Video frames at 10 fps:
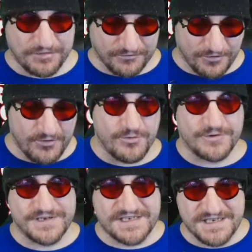went
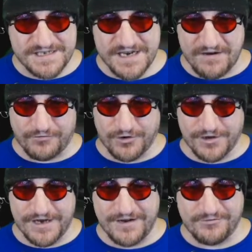through
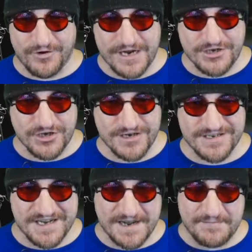several
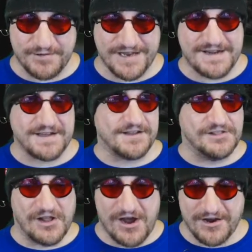iterations. I played a
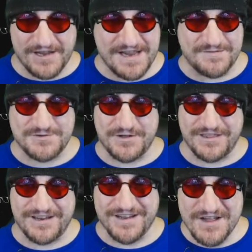lot of games
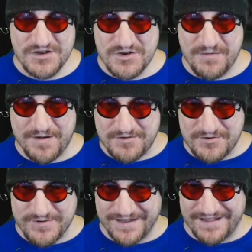with it, so I'm not
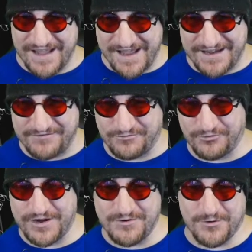doing a live
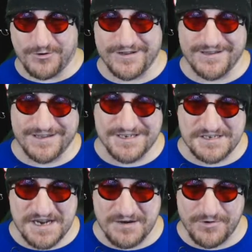recording
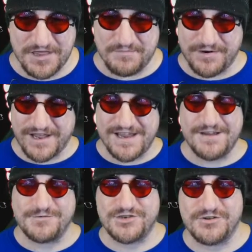this time with it, but I
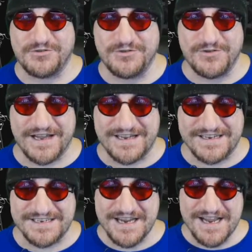am showing you
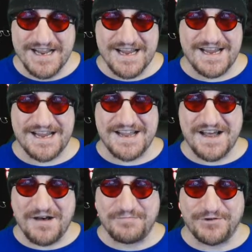guys a
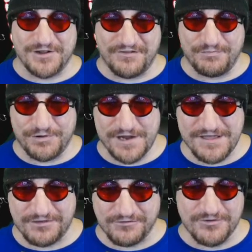couple of
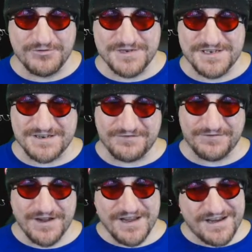playthroughs
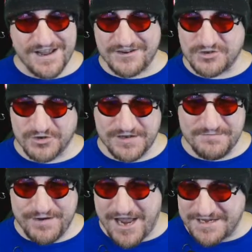of
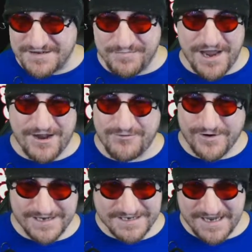naturally back-to-back
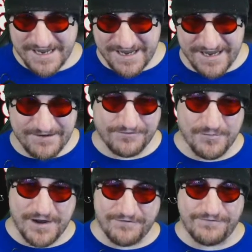wins that I had
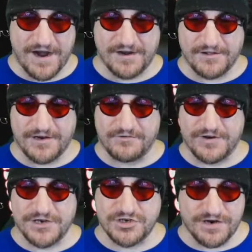for my final
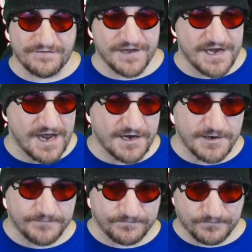iteration of the deck.
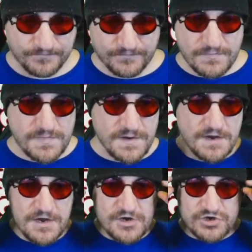
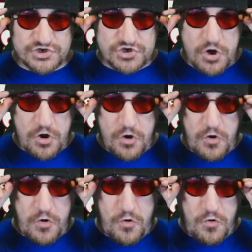So,
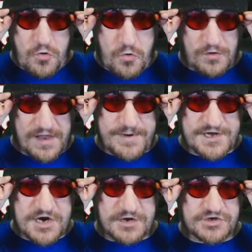let
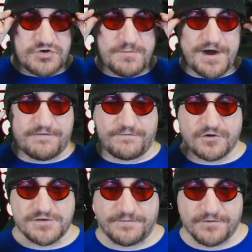me talk to you about it
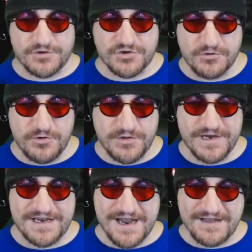first before showing you
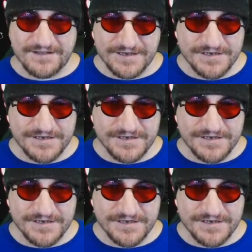the deck